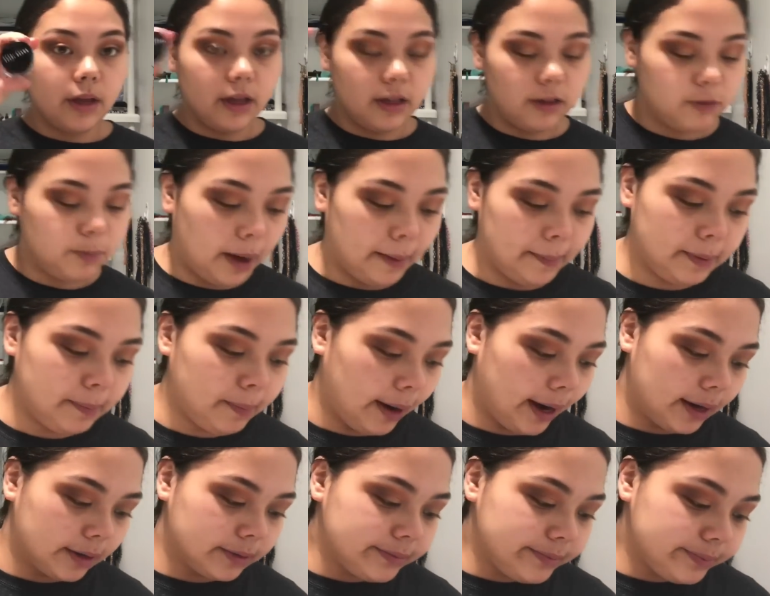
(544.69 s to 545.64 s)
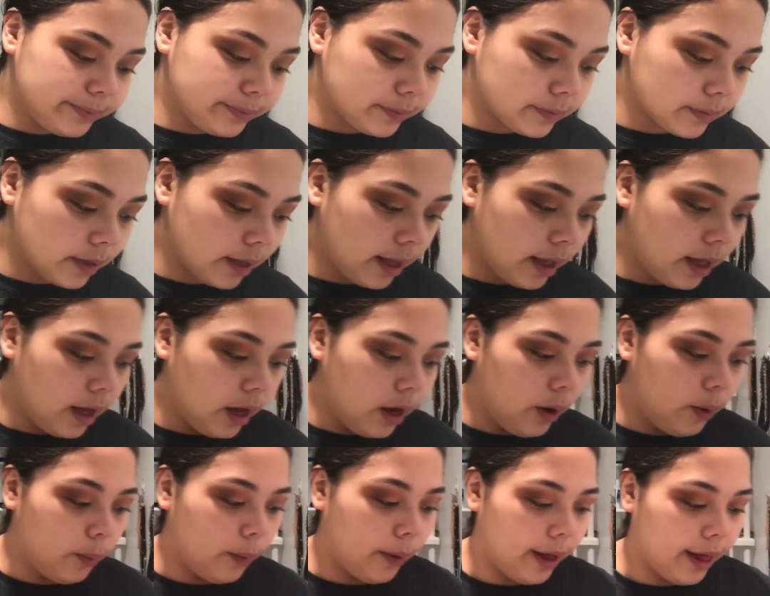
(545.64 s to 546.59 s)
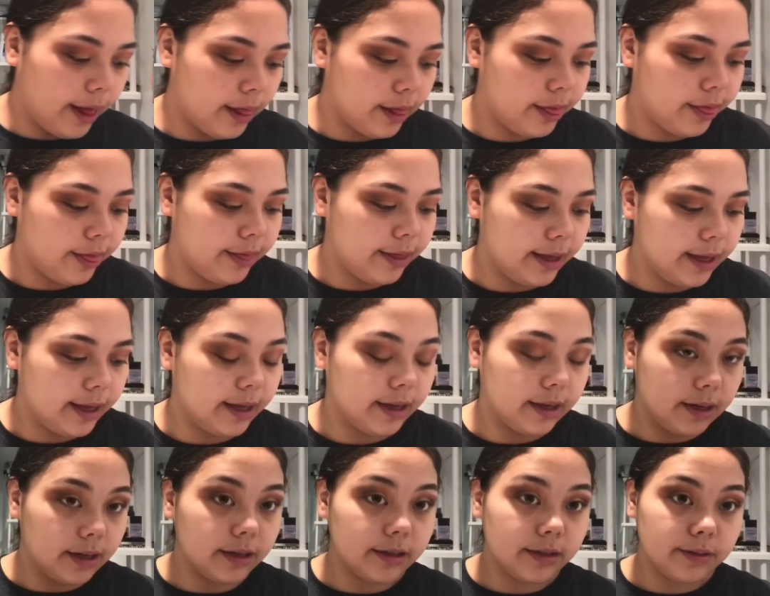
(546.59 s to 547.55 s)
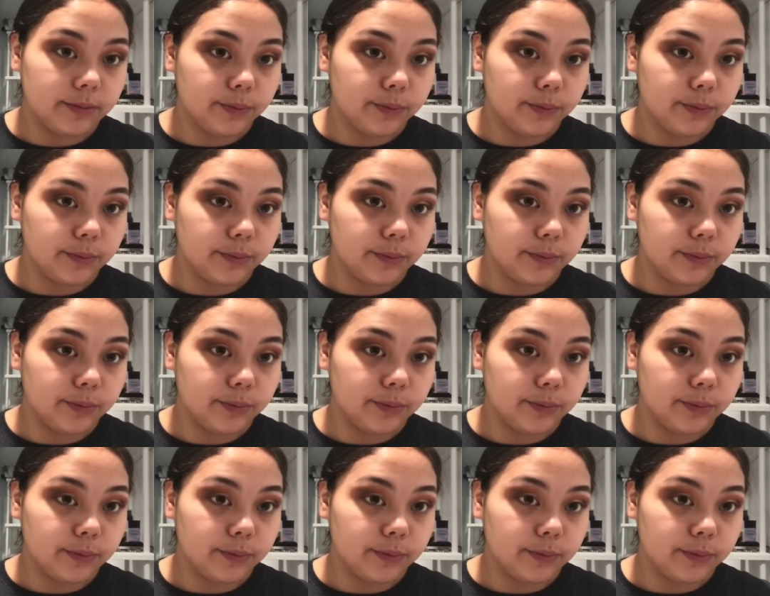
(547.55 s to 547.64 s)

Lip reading: It's Bobbi Brown with the